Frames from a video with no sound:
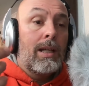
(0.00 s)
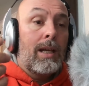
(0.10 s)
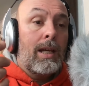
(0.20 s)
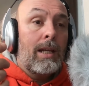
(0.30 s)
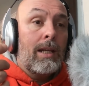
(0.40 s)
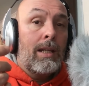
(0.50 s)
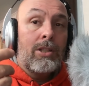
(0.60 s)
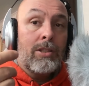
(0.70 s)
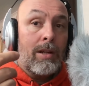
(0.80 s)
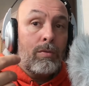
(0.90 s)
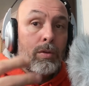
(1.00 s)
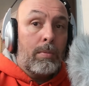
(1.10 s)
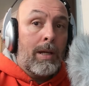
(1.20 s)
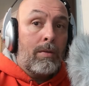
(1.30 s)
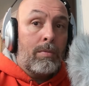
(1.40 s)
and then it just got
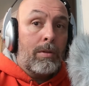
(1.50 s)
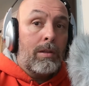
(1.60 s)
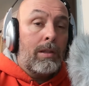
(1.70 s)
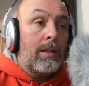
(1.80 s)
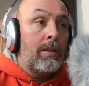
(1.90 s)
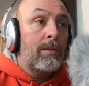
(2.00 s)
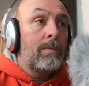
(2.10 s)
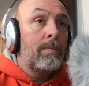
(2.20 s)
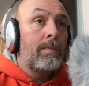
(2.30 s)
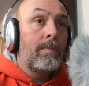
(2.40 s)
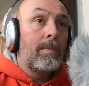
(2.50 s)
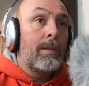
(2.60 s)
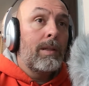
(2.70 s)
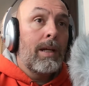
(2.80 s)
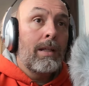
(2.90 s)
ripped out from underneath you,
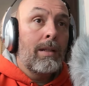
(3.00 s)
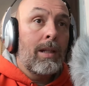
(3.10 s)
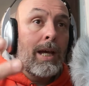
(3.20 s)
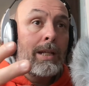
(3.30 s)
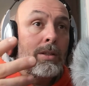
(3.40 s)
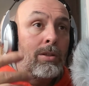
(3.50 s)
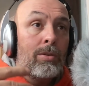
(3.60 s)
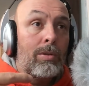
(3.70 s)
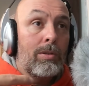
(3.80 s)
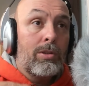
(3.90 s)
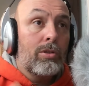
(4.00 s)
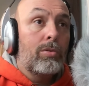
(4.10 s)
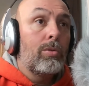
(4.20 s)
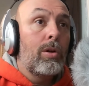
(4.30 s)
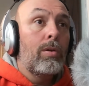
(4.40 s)
you got lied to and
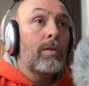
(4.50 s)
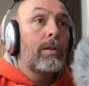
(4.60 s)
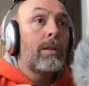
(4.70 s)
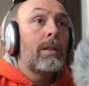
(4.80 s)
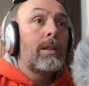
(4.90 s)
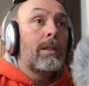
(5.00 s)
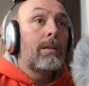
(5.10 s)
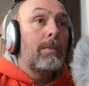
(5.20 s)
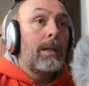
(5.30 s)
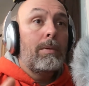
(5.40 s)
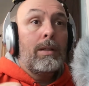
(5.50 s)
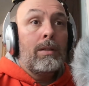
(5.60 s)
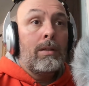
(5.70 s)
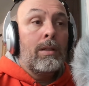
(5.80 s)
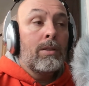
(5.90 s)
screwed over,
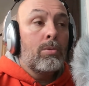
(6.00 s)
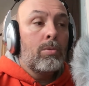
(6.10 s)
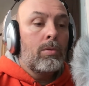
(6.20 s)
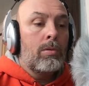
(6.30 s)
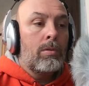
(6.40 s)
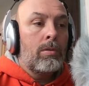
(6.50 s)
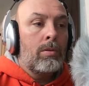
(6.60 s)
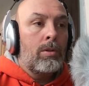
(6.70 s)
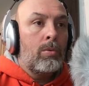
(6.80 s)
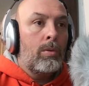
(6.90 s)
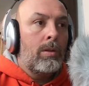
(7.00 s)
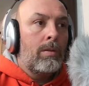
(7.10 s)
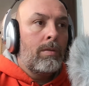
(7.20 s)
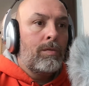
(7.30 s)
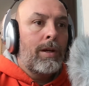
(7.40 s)
maybe this would, you would
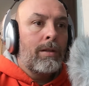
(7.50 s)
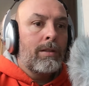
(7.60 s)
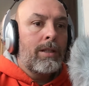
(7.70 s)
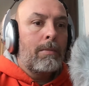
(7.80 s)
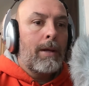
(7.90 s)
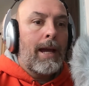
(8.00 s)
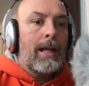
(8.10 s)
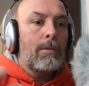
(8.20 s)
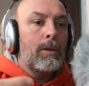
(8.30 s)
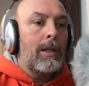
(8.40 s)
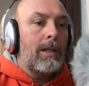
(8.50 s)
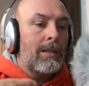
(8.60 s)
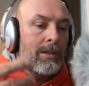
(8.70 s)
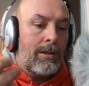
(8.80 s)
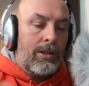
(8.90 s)
follow the same path. But he
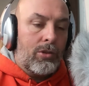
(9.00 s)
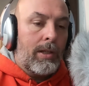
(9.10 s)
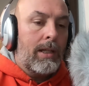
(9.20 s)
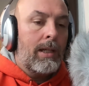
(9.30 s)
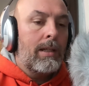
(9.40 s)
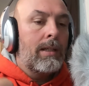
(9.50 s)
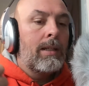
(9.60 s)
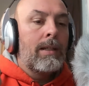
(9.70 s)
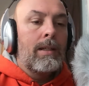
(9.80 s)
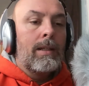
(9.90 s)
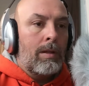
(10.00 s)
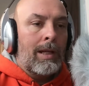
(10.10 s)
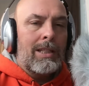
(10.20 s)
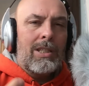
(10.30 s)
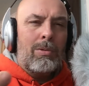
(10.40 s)
started drinking. I
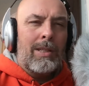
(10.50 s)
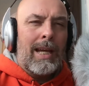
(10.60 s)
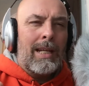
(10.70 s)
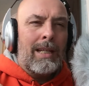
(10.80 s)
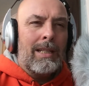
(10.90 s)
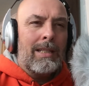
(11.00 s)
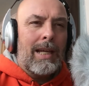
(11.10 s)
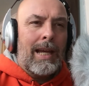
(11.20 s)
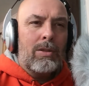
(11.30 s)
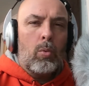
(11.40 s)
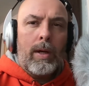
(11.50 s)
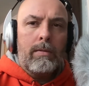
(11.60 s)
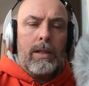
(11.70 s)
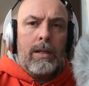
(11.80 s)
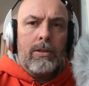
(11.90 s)
guess he was at his
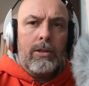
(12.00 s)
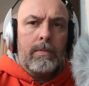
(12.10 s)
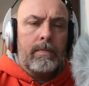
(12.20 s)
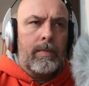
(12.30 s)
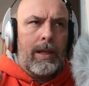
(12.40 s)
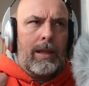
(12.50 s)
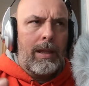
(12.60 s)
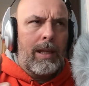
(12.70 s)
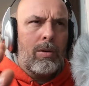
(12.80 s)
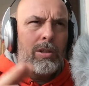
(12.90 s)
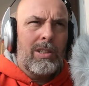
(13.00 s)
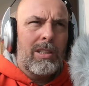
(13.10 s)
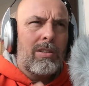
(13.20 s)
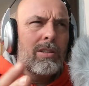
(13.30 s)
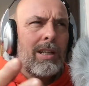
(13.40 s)
ex-wife's house, I think, or his sister's